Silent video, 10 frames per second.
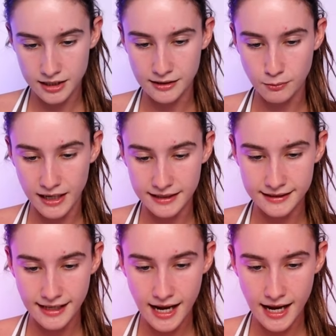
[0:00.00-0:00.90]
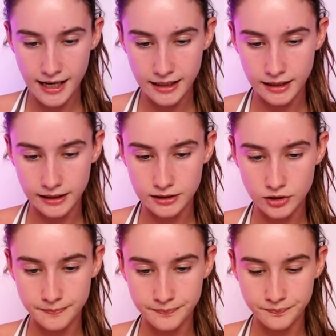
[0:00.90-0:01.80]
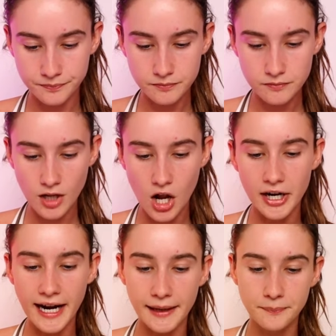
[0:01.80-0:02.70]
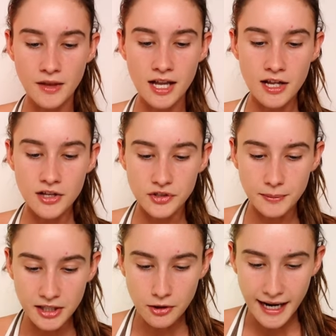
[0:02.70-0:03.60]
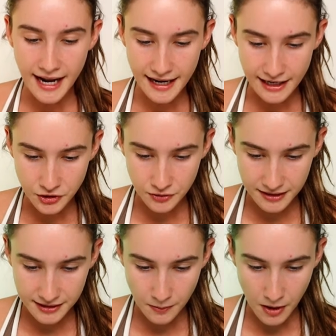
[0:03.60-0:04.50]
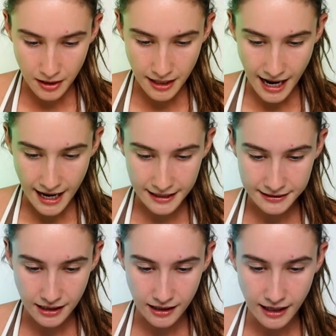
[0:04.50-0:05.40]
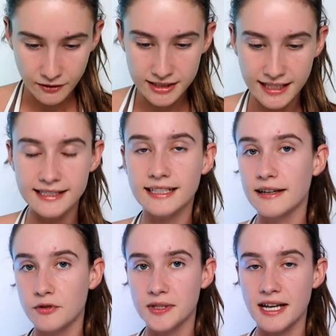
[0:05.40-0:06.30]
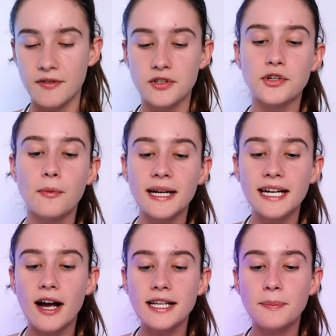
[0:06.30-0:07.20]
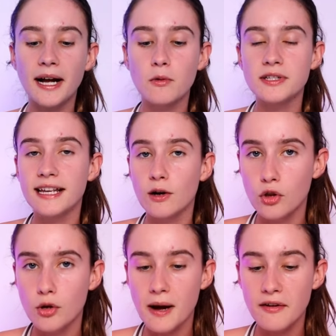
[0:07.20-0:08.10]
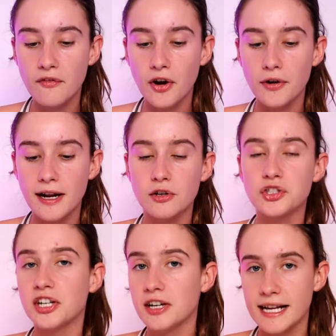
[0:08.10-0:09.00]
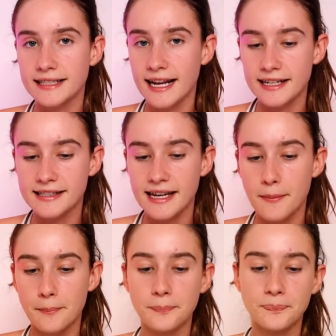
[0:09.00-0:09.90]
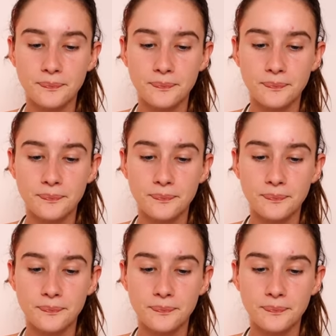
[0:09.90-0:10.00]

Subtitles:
Just wait a sec. Okay, so I'm going to go ahead and do this one, and I've got to get to level 7. So I'll meet you guys back once all on my phone, and I'll show you guys the next step.